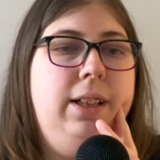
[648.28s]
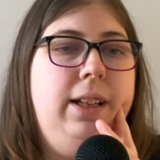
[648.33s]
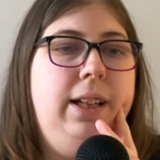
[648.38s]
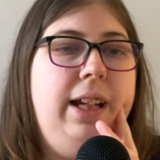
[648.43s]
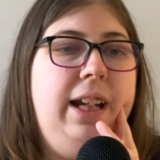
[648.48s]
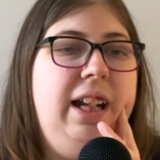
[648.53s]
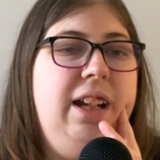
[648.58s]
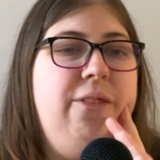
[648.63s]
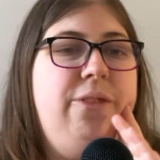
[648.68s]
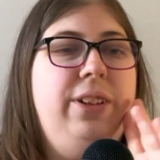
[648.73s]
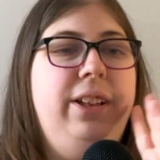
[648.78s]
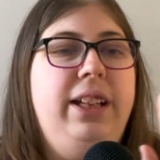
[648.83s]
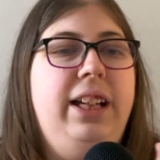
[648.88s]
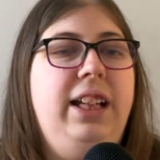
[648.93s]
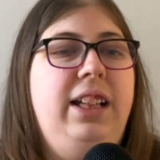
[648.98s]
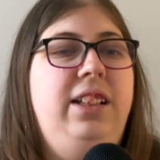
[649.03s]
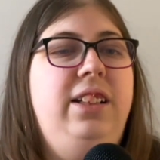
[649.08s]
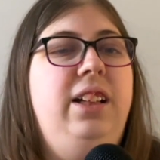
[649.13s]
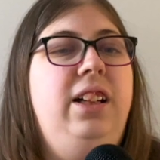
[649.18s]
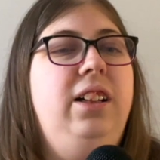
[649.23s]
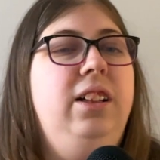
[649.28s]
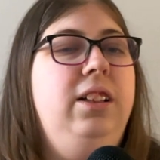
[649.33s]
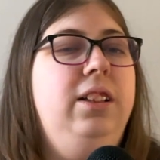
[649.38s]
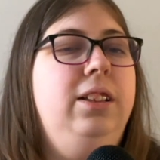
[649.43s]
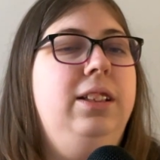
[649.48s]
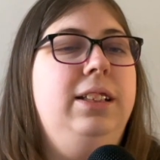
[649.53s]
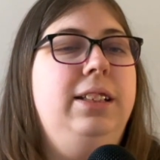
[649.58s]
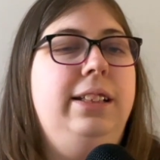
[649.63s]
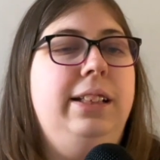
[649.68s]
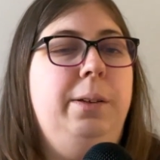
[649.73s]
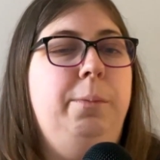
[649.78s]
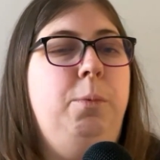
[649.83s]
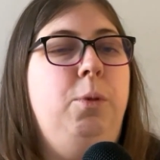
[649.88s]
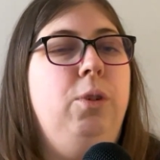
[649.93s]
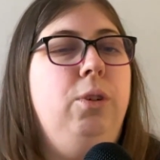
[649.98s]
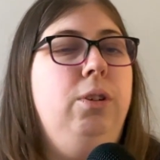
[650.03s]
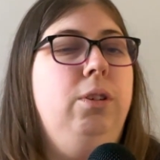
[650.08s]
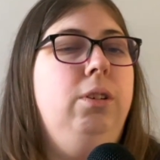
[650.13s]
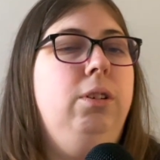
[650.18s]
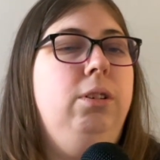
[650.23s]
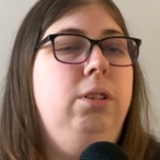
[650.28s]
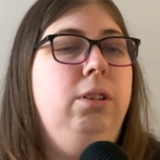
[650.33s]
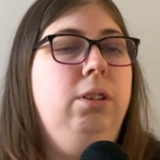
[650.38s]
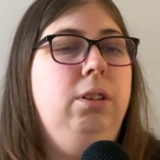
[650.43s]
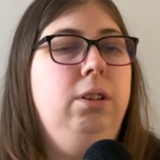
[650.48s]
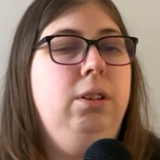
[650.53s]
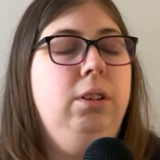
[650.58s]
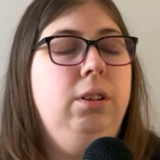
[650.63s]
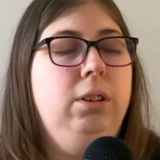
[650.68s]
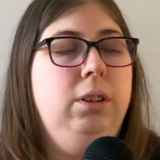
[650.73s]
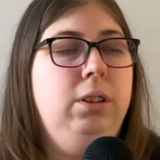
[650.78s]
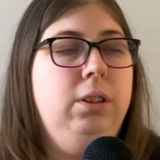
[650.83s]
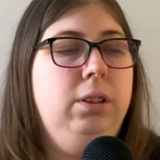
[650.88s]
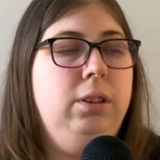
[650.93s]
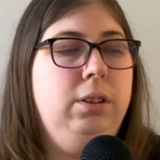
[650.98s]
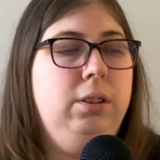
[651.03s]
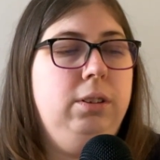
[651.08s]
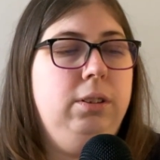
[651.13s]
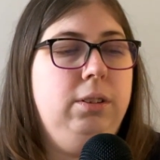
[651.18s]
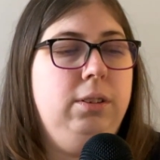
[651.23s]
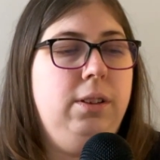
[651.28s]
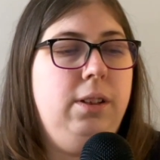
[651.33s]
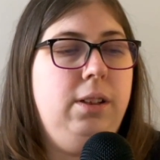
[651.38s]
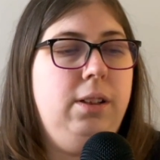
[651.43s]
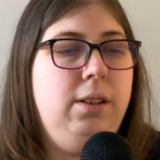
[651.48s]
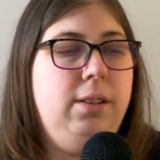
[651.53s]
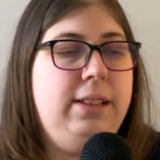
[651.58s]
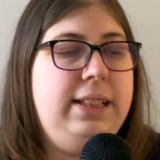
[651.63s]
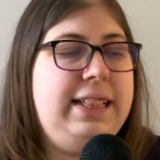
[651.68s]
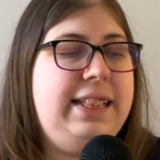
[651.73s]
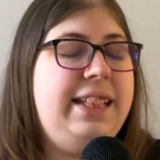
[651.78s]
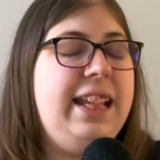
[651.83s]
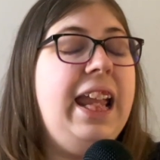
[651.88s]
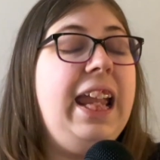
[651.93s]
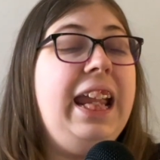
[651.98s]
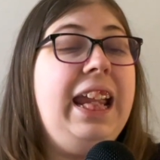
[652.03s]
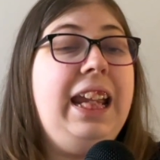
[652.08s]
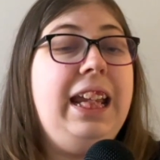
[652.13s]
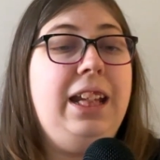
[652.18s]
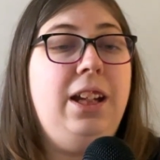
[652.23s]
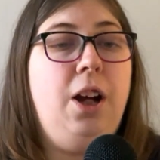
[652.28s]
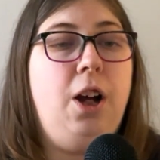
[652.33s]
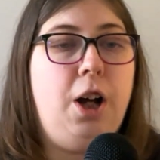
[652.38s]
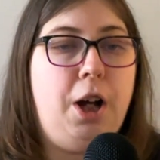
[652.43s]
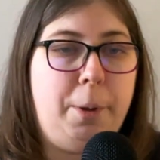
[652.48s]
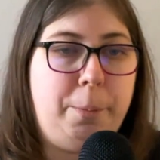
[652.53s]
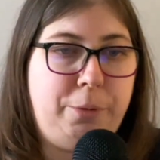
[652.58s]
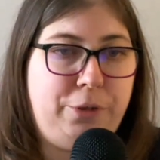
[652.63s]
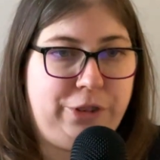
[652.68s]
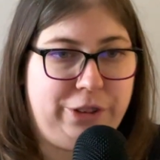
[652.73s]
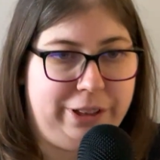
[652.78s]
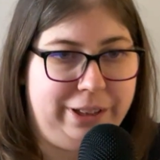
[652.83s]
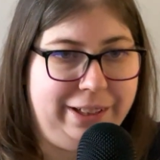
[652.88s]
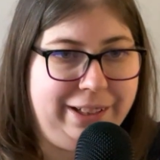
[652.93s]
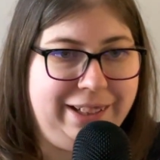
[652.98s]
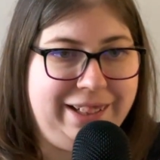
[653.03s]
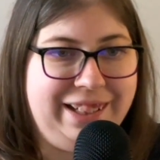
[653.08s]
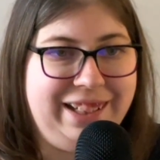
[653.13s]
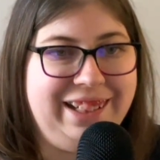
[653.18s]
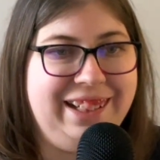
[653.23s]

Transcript: And I feel like Doug is the more sane option.